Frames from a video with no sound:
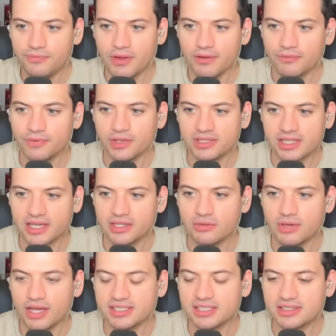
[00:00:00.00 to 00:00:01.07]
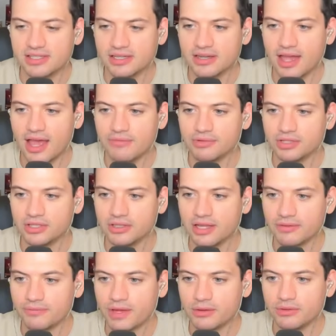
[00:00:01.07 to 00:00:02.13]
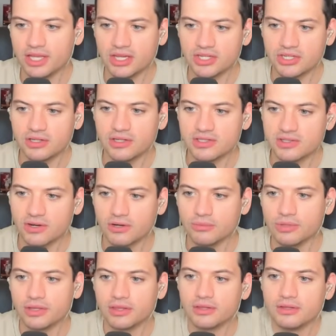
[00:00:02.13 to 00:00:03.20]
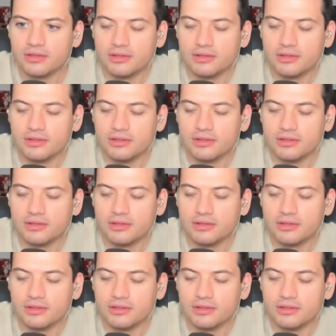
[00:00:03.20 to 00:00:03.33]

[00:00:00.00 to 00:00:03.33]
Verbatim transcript: Yeah. And it feels like you guys just didn't have a good like foundation to start with.